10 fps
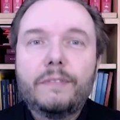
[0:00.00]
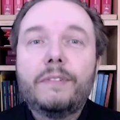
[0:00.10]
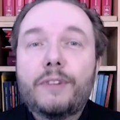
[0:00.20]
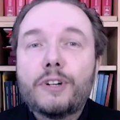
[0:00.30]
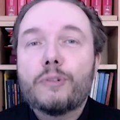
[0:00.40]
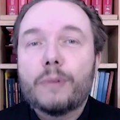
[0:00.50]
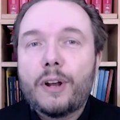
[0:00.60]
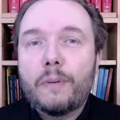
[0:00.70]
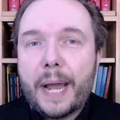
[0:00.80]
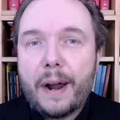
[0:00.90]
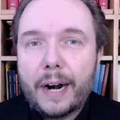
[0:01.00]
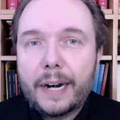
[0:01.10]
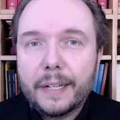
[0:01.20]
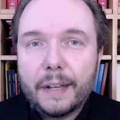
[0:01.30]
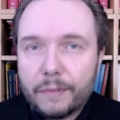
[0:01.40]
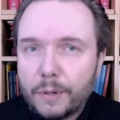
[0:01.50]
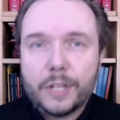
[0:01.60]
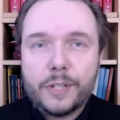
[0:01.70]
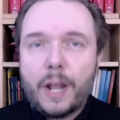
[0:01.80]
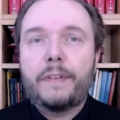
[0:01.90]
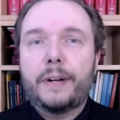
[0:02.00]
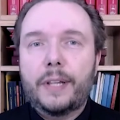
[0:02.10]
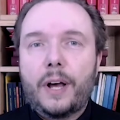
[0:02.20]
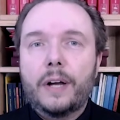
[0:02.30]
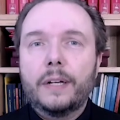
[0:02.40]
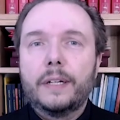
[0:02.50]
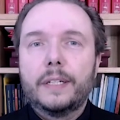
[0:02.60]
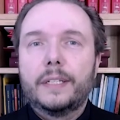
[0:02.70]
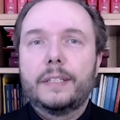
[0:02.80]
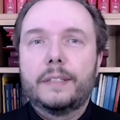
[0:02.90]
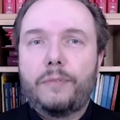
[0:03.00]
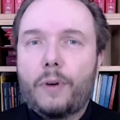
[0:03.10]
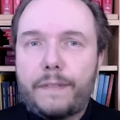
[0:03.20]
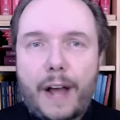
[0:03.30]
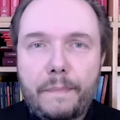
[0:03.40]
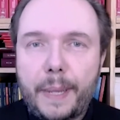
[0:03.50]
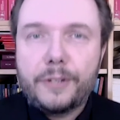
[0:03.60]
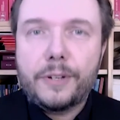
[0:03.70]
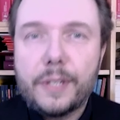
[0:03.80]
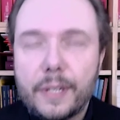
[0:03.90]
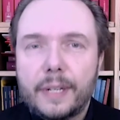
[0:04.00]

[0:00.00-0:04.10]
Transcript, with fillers: virtually know by heart. Of course, it's not very long, four or five pages.